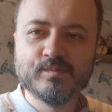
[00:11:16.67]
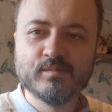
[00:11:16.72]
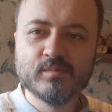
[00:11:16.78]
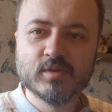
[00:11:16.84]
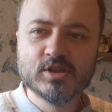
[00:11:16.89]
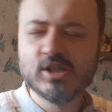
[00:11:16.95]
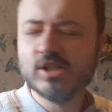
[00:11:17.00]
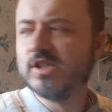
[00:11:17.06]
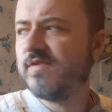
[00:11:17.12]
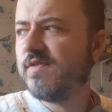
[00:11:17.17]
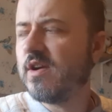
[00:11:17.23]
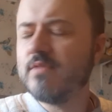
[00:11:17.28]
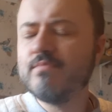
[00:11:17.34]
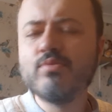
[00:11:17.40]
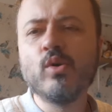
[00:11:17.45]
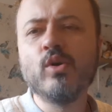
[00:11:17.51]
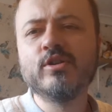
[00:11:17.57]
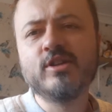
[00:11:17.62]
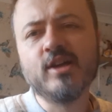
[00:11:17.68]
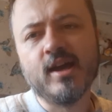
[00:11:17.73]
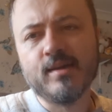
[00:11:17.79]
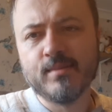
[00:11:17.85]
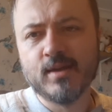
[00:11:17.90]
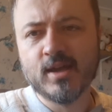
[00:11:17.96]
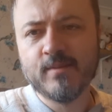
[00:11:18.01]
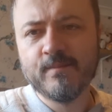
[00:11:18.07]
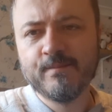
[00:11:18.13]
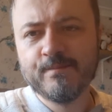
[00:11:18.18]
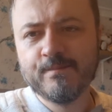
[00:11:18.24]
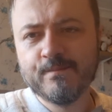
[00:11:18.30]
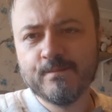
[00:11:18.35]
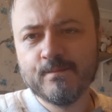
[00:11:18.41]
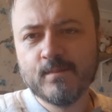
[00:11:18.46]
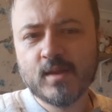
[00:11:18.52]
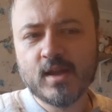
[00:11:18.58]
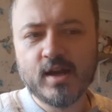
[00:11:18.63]
So this is very board gamey,
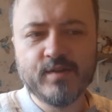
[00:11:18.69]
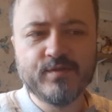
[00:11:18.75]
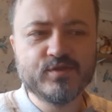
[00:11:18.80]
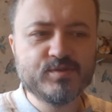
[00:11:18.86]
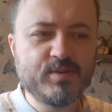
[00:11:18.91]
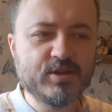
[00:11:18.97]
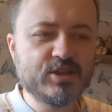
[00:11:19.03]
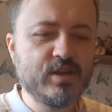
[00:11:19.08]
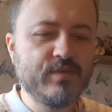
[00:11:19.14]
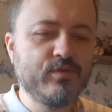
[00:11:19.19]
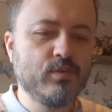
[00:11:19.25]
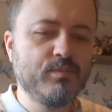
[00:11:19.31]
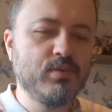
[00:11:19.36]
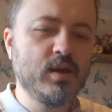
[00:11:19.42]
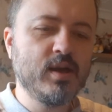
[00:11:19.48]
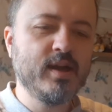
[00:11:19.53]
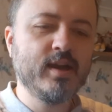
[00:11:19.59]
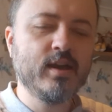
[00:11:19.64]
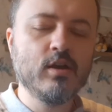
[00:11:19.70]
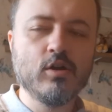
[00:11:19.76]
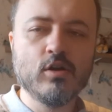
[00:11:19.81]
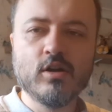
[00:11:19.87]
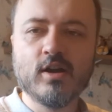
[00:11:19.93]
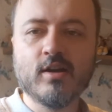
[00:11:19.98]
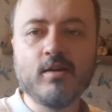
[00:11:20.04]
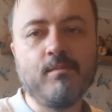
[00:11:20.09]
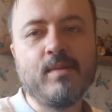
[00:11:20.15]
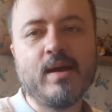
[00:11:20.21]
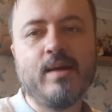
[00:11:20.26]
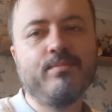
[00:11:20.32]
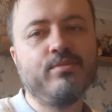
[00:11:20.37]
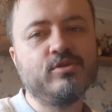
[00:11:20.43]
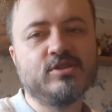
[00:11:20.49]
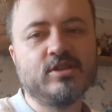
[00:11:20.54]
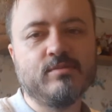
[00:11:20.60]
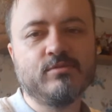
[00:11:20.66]
and especially if you're playing it on like a map
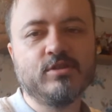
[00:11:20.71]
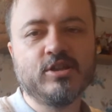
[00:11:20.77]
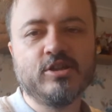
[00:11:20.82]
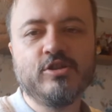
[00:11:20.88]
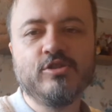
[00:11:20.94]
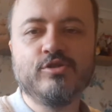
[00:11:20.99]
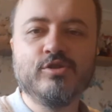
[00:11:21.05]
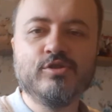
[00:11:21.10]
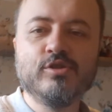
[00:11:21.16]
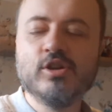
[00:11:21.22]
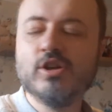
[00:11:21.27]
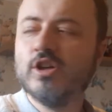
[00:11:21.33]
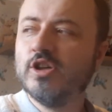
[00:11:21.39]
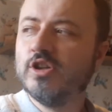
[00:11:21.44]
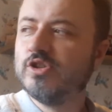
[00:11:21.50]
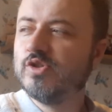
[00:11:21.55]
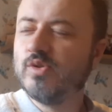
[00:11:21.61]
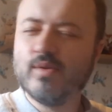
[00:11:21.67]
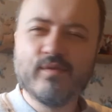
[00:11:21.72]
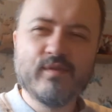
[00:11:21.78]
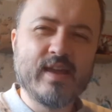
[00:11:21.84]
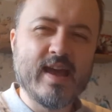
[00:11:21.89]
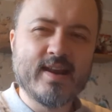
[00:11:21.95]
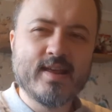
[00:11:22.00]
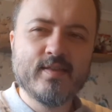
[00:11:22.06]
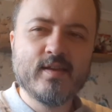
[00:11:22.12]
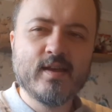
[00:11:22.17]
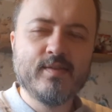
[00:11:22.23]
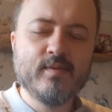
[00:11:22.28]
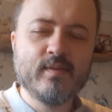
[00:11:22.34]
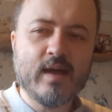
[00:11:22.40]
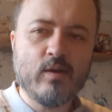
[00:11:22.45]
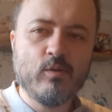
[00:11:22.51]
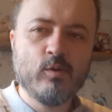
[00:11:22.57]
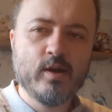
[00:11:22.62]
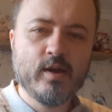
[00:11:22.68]
or something, you can sort of get it then
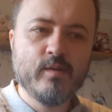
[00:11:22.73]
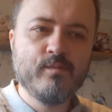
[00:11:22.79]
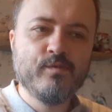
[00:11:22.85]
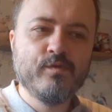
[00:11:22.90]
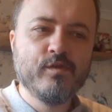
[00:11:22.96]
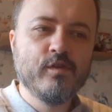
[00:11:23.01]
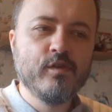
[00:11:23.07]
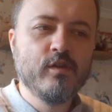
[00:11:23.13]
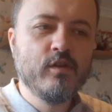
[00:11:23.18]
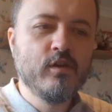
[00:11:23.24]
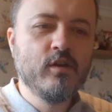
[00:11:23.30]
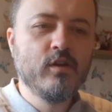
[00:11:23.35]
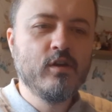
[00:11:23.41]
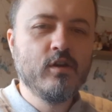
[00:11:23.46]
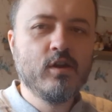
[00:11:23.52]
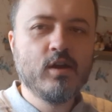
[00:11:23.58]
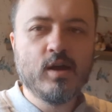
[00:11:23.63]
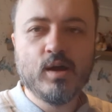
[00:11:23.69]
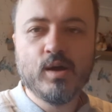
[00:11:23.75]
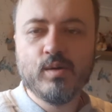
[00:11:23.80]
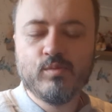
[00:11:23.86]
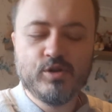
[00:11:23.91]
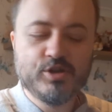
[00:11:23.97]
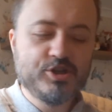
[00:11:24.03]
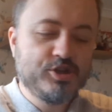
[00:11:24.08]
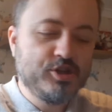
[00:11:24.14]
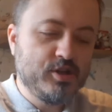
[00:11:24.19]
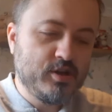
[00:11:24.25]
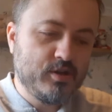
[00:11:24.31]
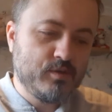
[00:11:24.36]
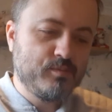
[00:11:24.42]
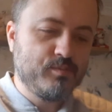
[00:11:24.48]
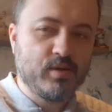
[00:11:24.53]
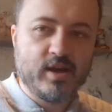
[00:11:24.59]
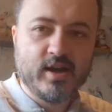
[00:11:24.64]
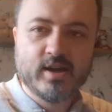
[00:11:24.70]
that way. Which
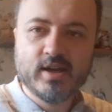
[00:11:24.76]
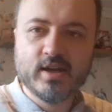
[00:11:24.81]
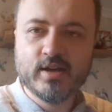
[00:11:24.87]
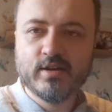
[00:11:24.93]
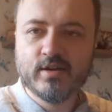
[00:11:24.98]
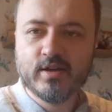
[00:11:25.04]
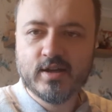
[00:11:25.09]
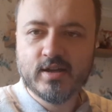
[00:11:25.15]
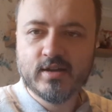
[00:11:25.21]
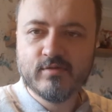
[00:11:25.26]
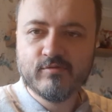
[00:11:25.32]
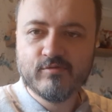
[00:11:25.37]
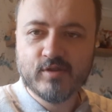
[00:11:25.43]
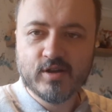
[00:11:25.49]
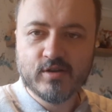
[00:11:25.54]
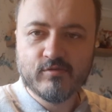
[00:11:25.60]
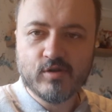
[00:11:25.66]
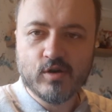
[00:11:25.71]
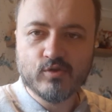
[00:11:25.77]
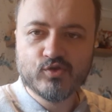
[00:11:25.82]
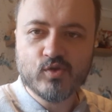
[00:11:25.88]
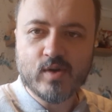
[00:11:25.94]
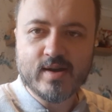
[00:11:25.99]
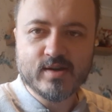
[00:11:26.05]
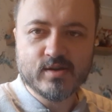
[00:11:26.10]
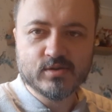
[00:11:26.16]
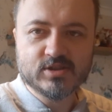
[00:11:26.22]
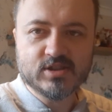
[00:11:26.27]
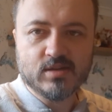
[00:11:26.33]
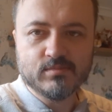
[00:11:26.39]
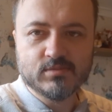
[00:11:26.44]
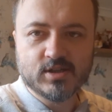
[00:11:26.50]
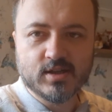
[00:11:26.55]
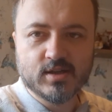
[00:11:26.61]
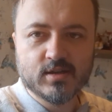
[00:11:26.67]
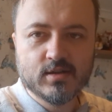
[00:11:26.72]
playing it in Roll20 or
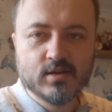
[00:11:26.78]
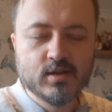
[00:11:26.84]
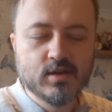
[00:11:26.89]
something,